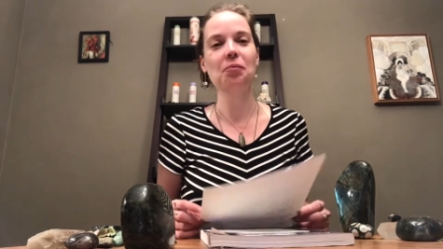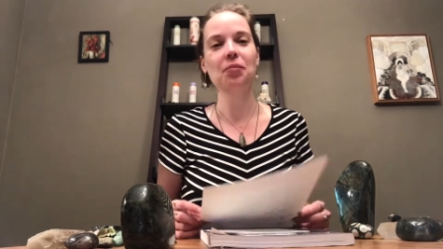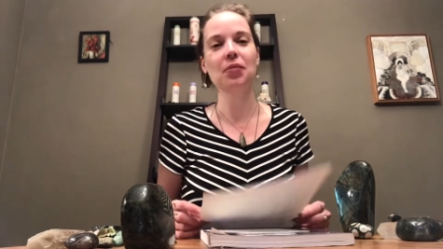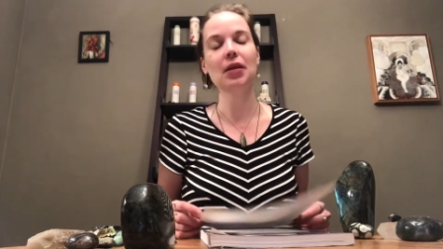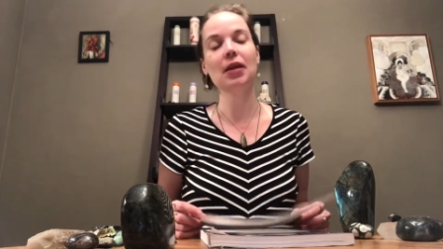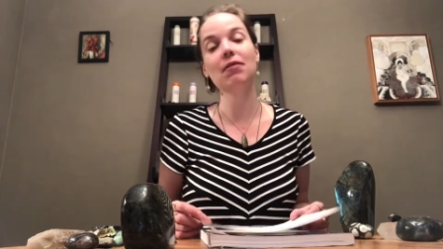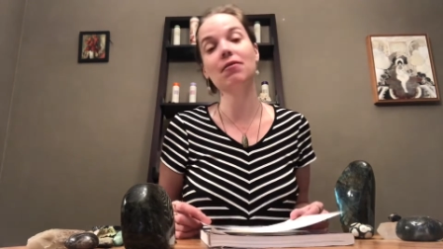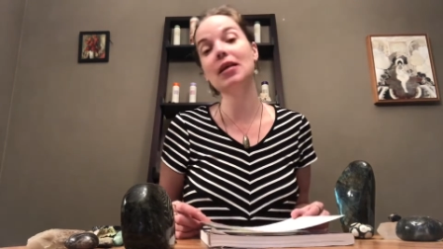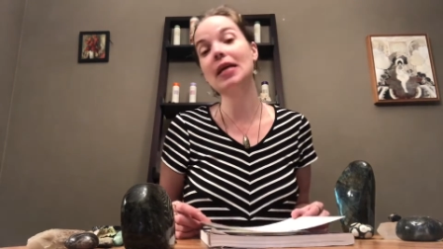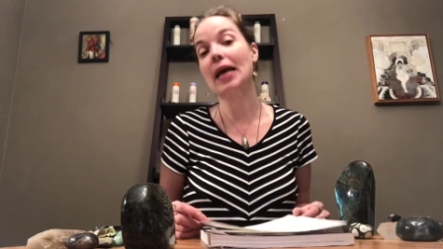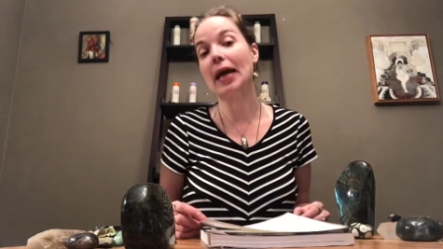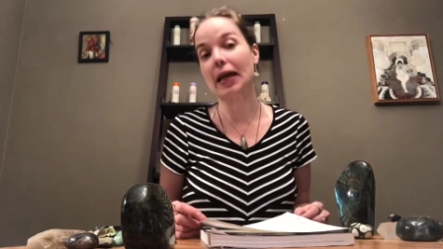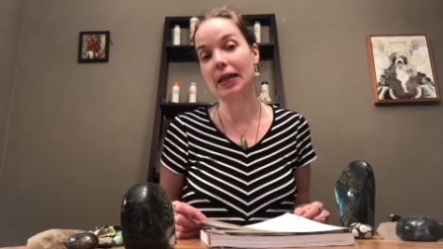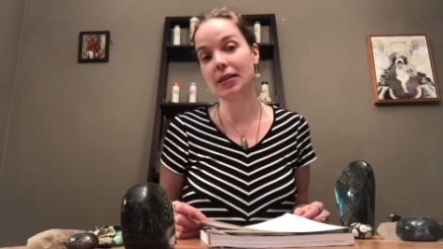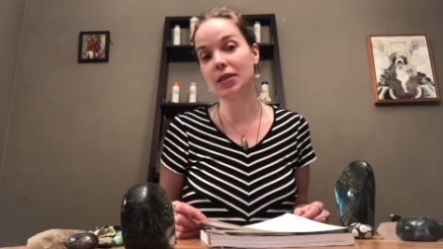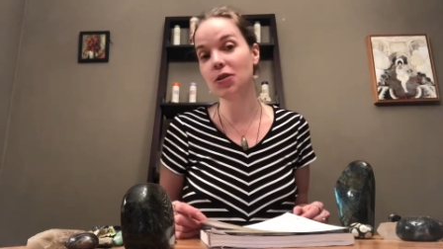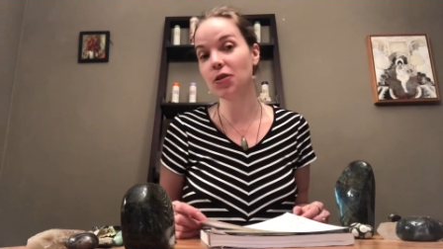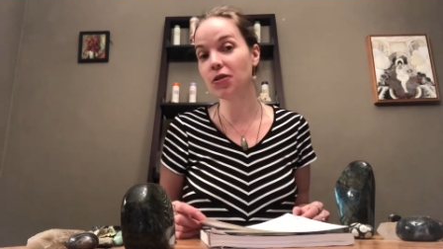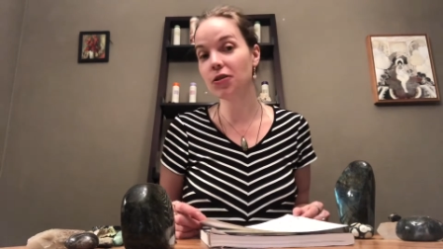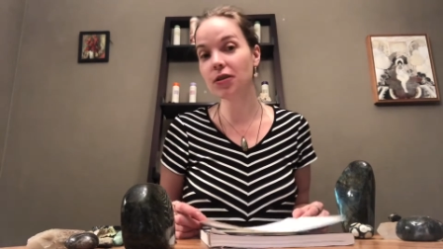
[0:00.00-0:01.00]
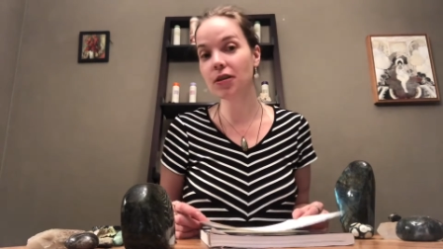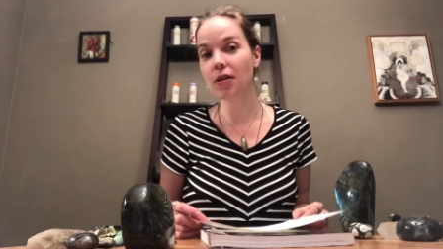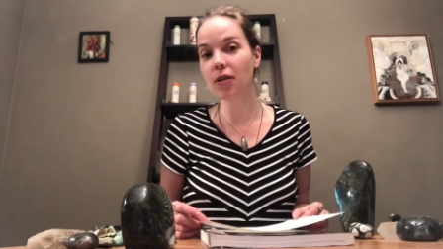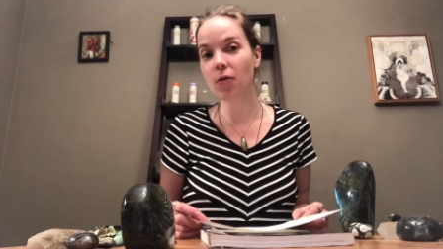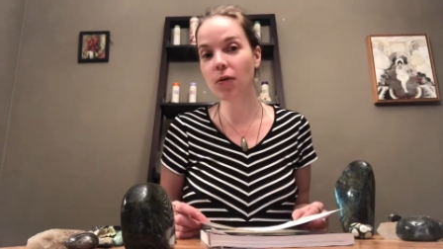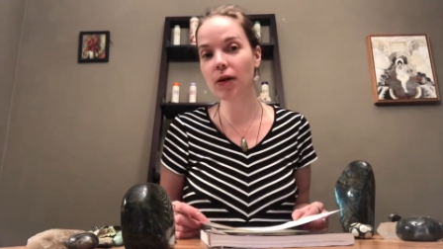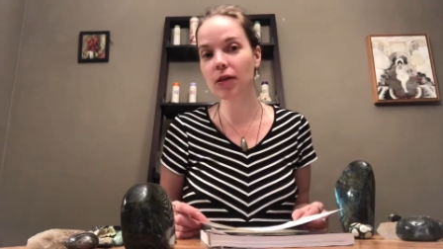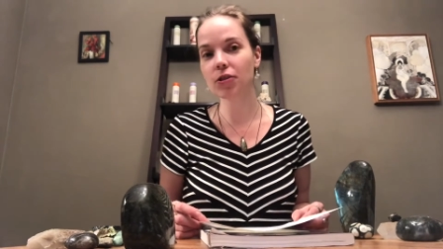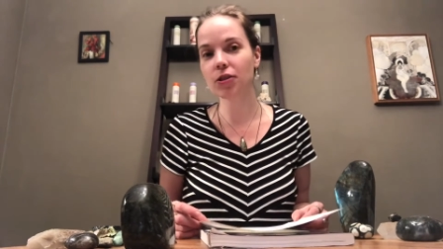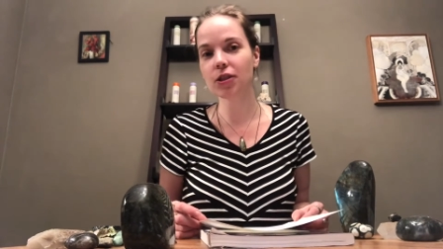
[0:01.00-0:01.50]
give the answer to the
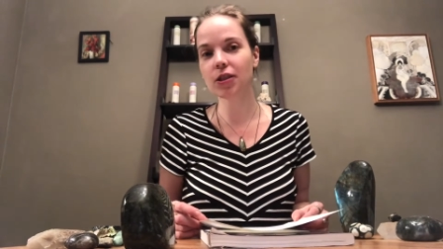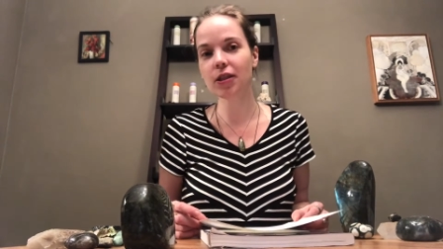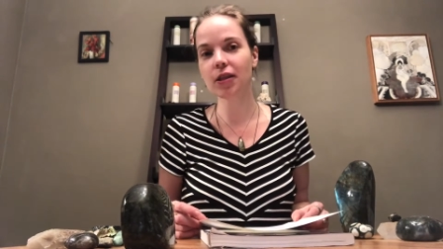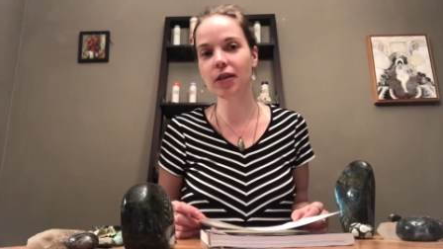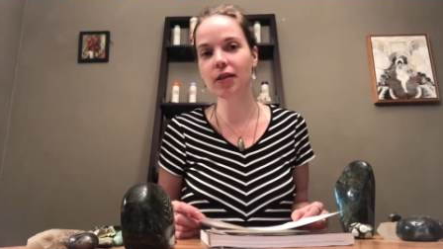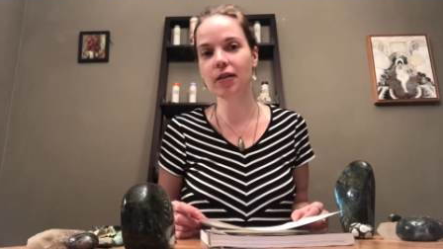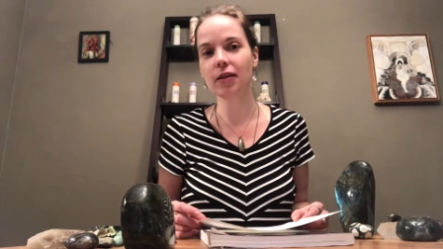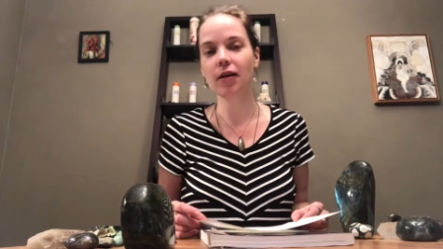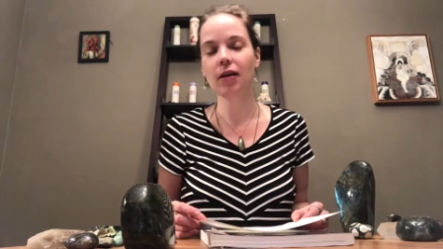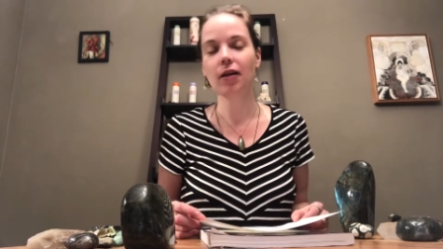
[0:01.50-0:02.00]
question.